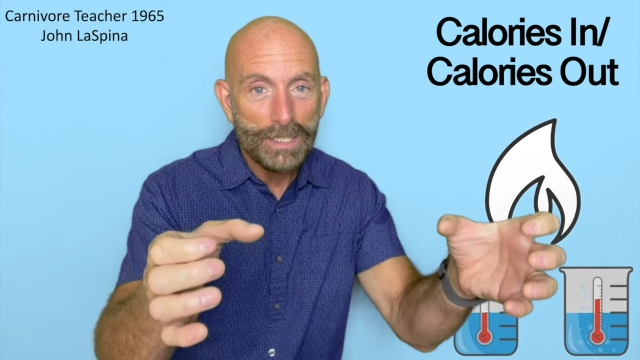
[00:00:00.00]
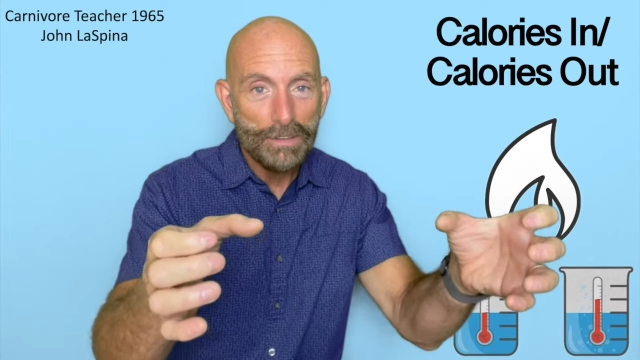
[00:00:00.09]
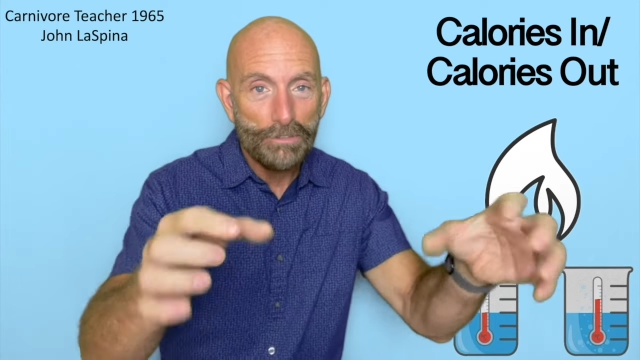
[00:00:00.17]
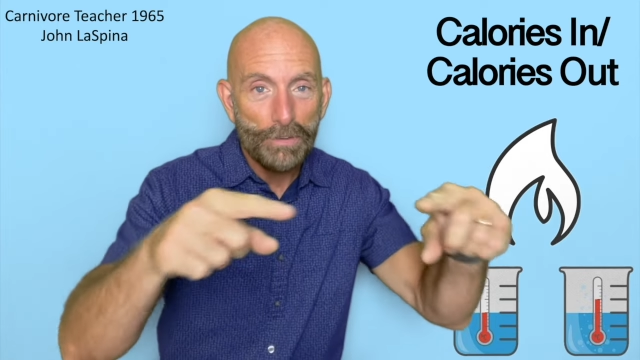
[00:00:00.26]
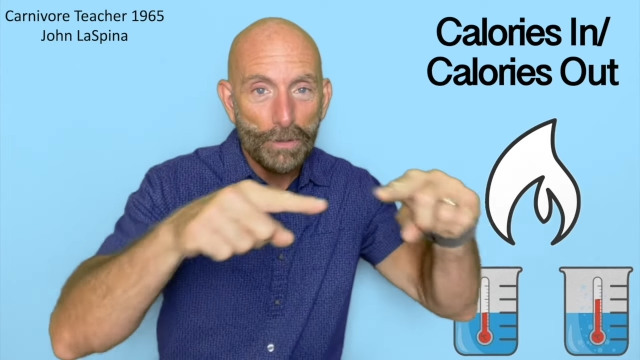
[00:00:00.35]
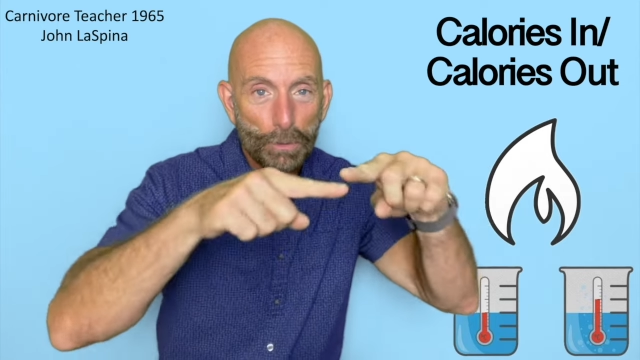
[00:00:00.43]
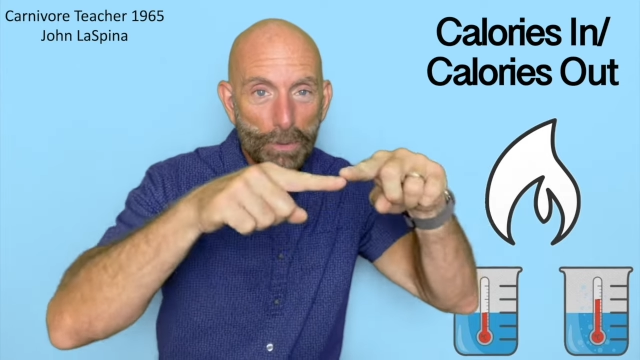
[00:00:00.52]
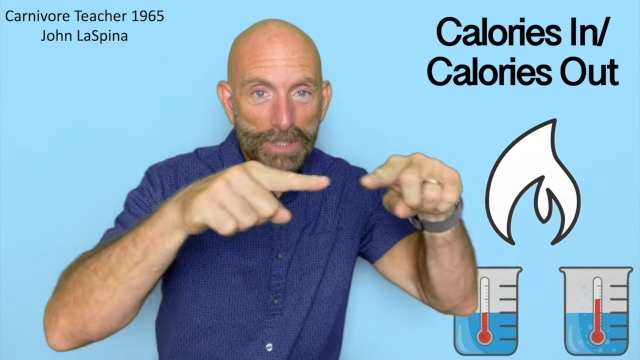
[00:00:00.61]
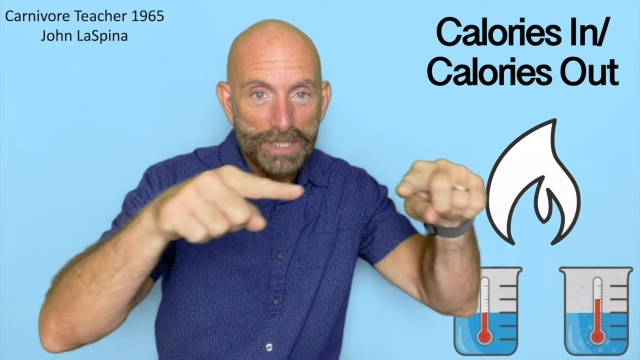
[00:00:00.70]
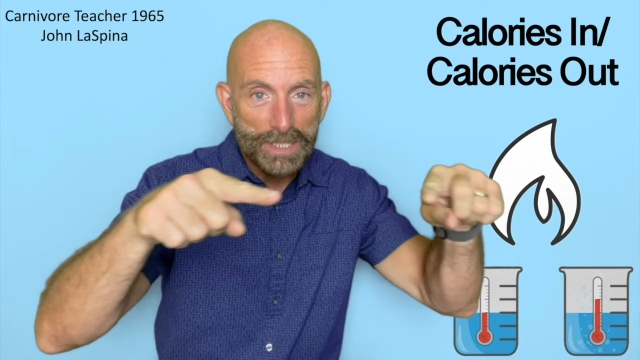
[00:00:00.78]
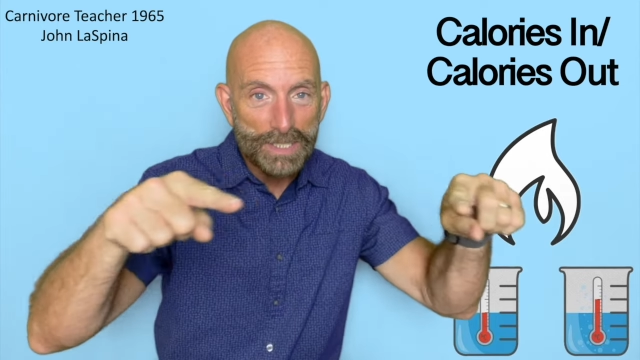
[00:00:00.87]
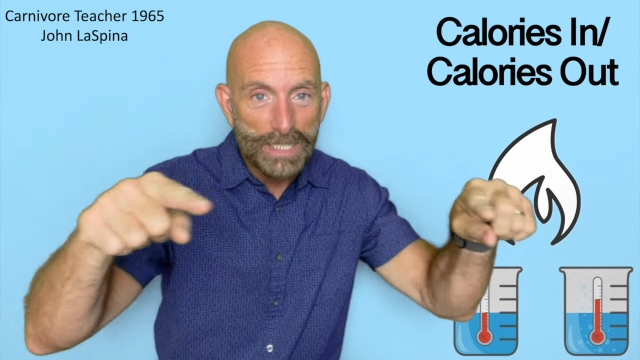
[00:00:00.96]
filled with the
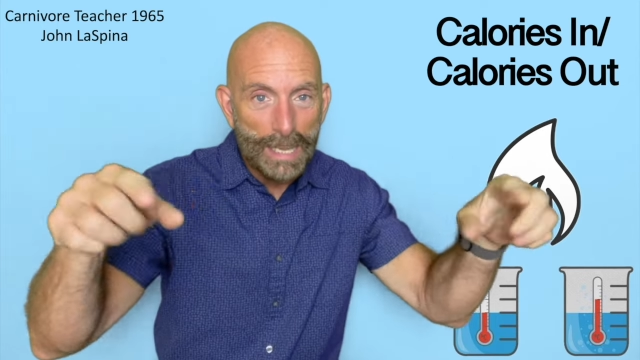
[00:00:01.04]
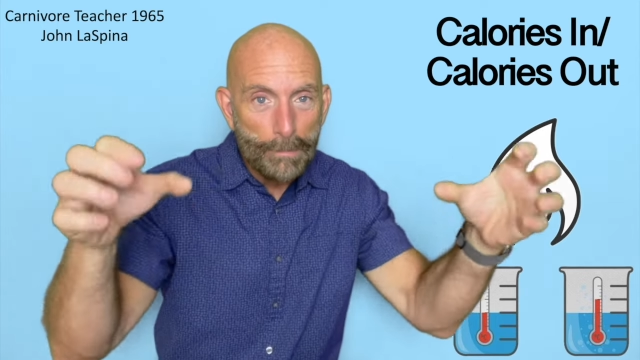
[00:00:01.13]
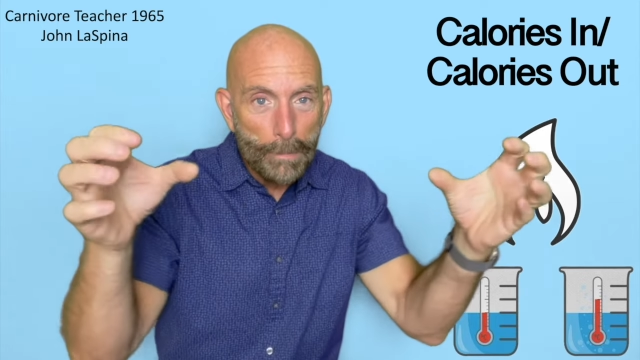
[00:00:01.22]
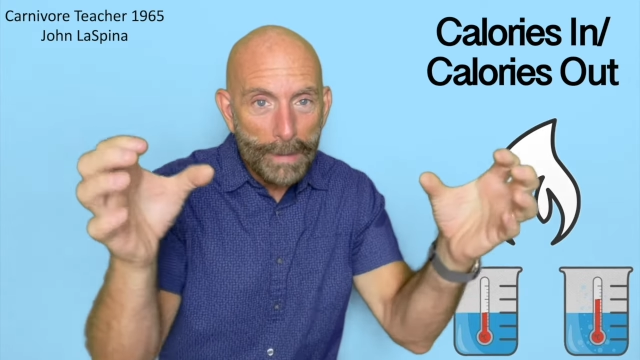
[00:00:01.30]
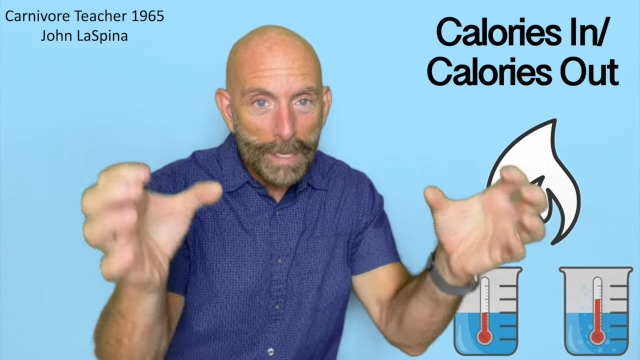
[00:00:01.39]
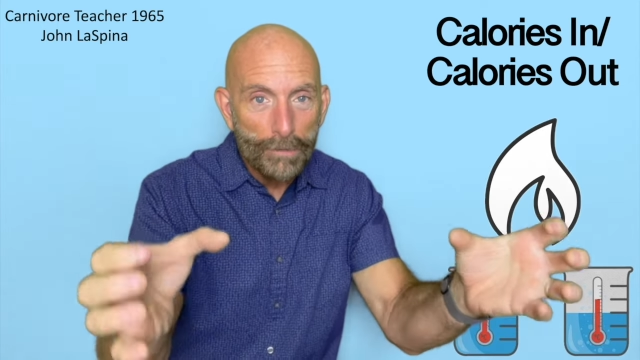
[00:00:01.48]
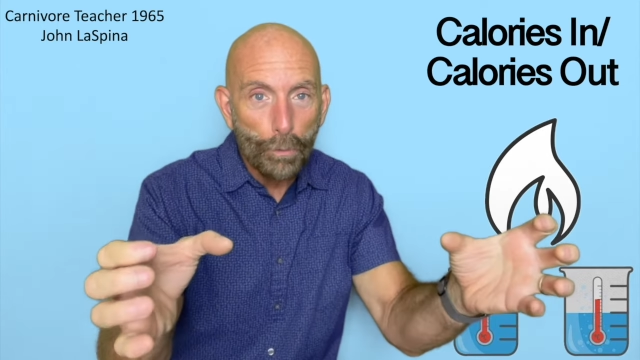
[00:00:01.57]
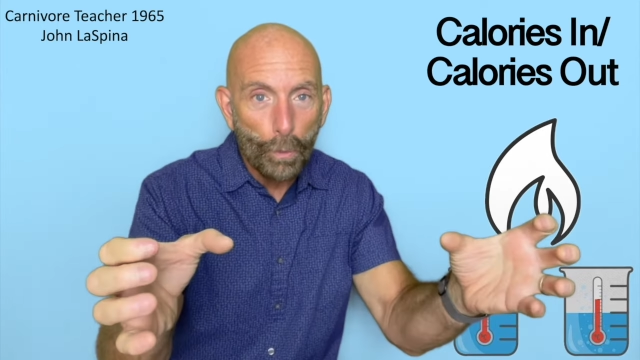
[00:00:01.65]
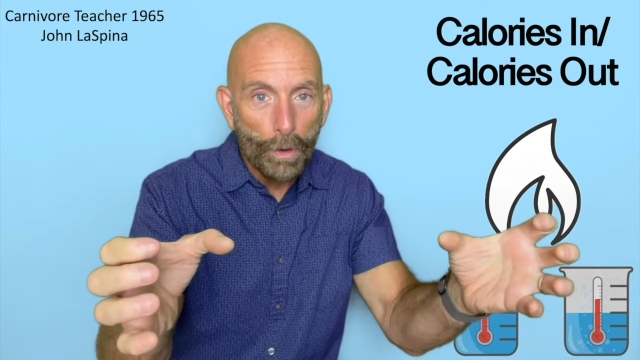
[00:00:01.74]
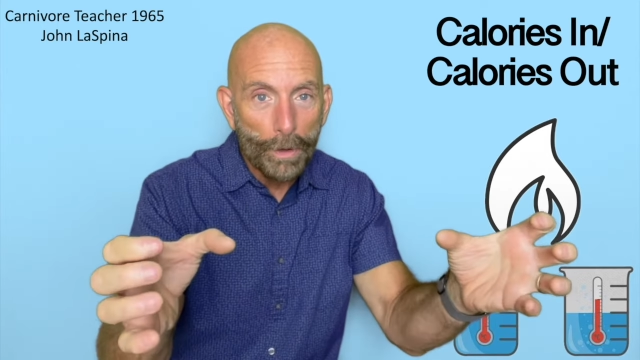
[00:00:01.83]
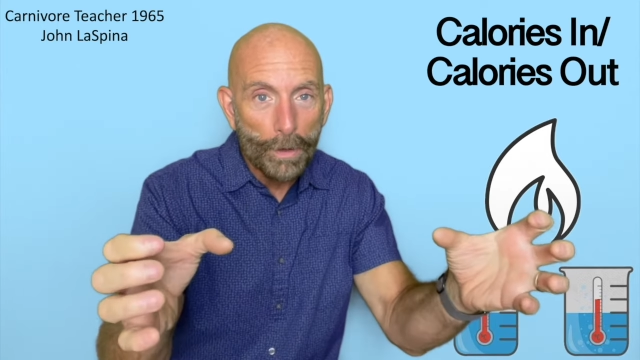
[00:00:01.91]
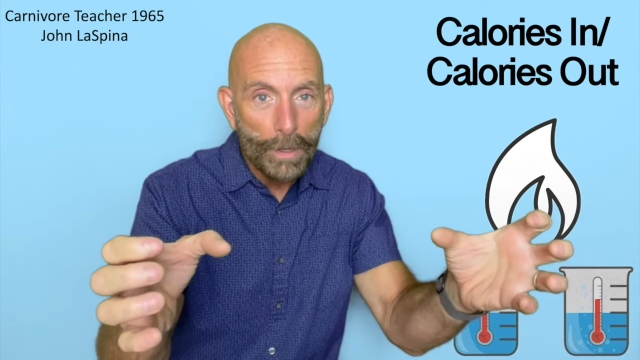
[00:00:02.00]
same amount of
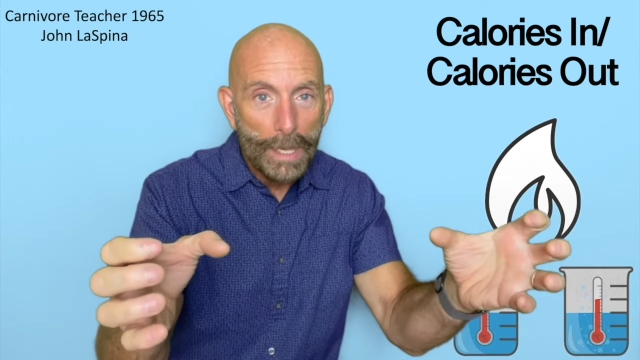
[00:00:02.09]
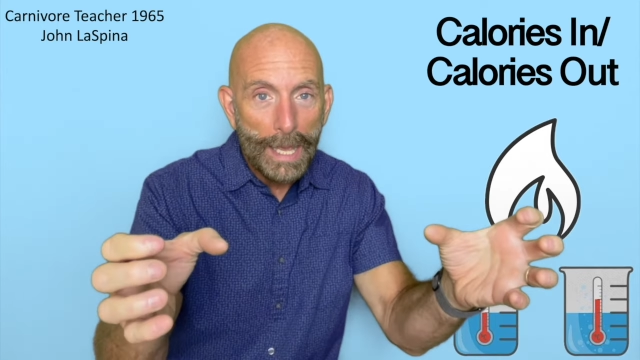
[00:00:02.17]
water,